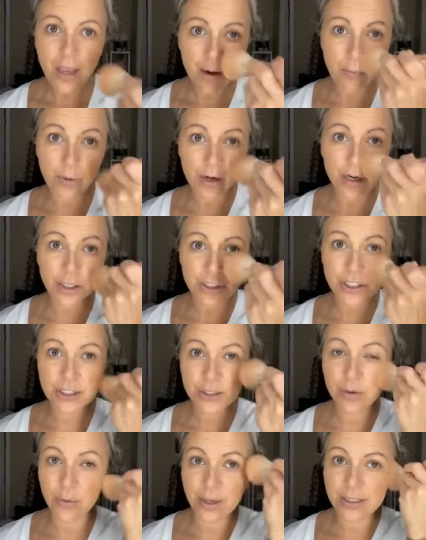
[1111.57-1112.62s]
And we are
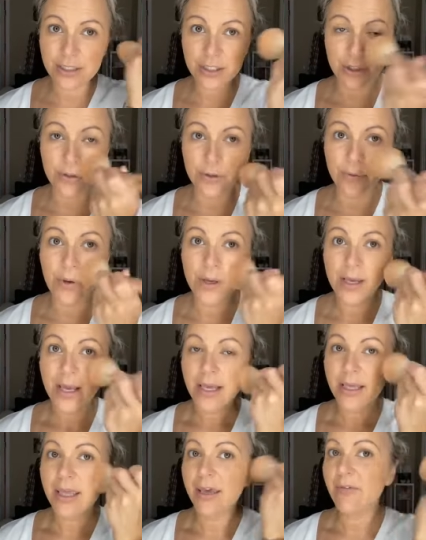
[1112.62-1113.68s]
just going to
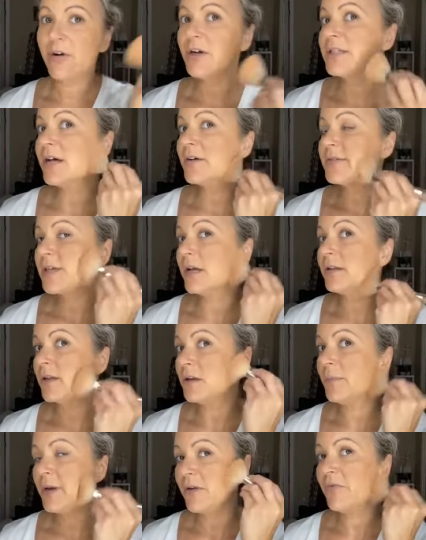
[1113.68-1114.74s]
give ourselves a
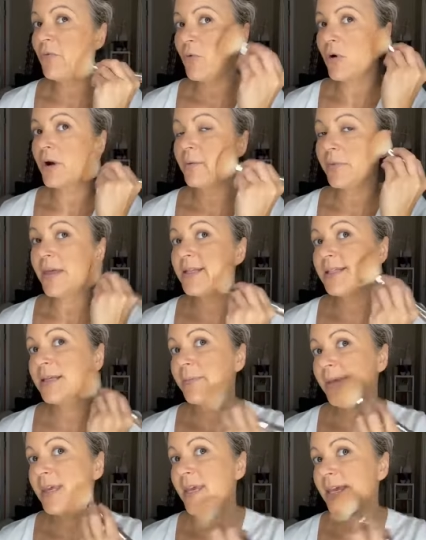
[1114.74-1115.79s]
little bit of warmth in
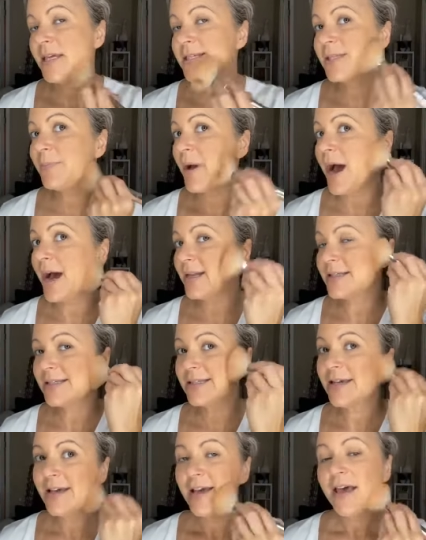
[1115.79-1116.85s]
some key
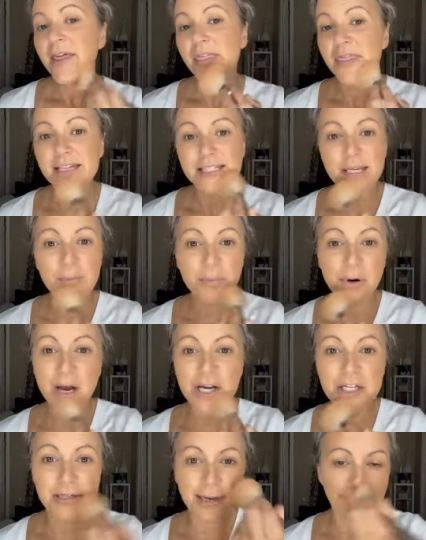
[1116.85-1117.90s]
spots. This
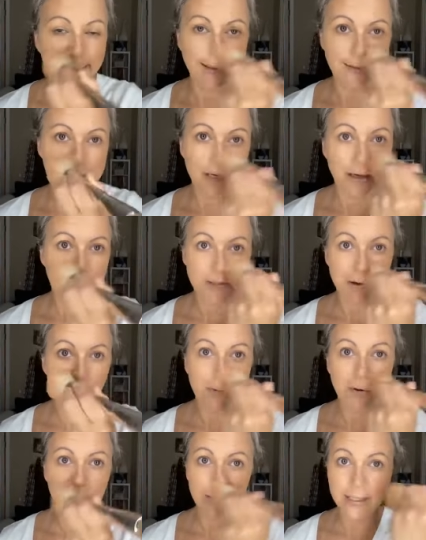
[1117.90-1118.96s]
brush is
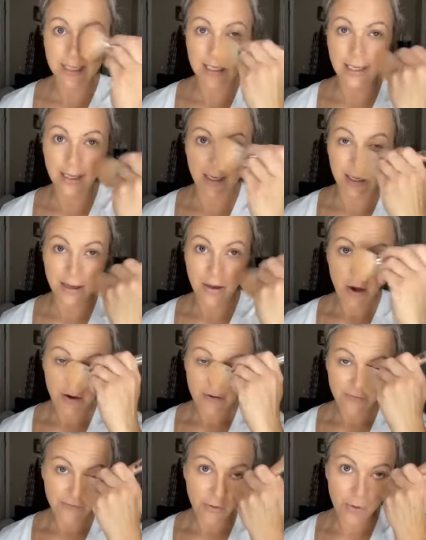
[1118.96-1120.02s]
totally key
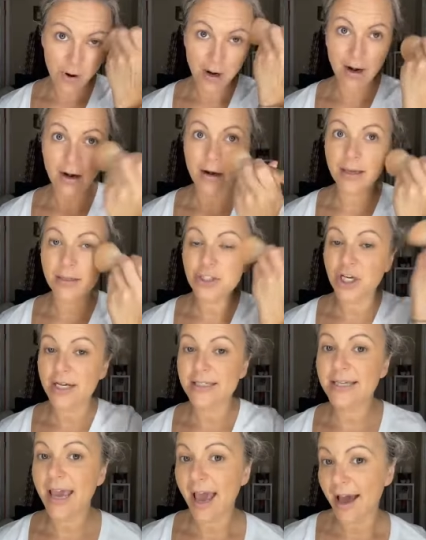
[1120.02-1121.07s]
for
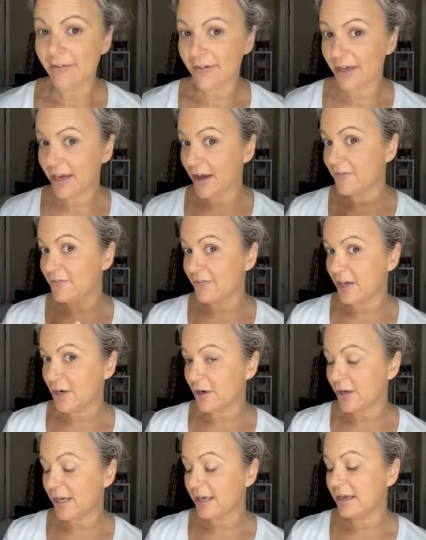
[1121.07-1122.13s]
just having a
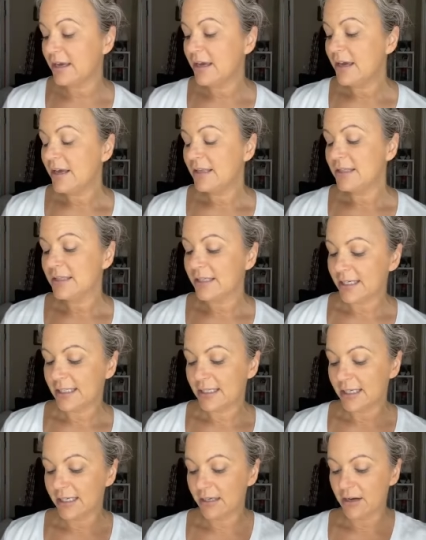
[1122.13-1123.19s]
very
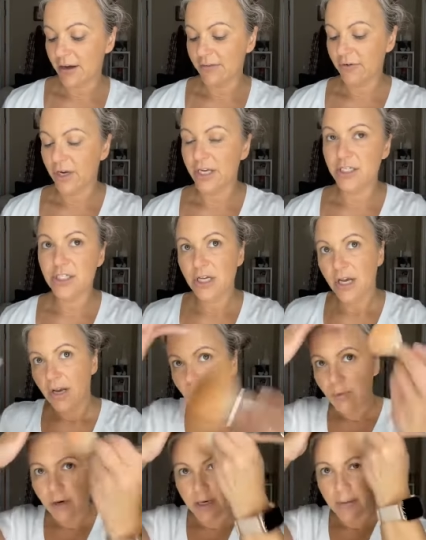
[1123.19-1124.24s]
light coverage.
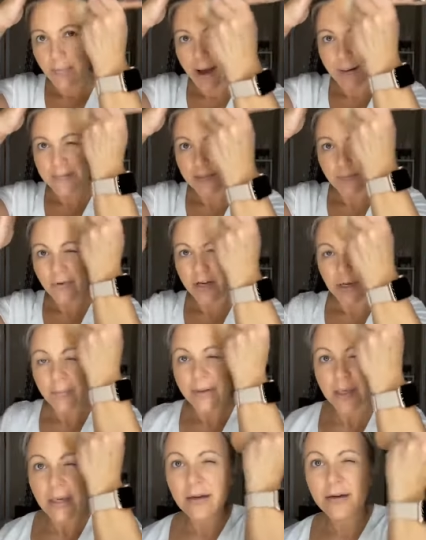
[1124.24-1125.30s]
We're going to pop some right up
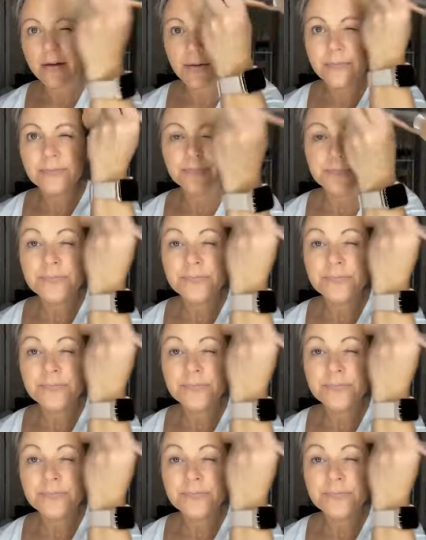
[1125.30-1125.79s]
here.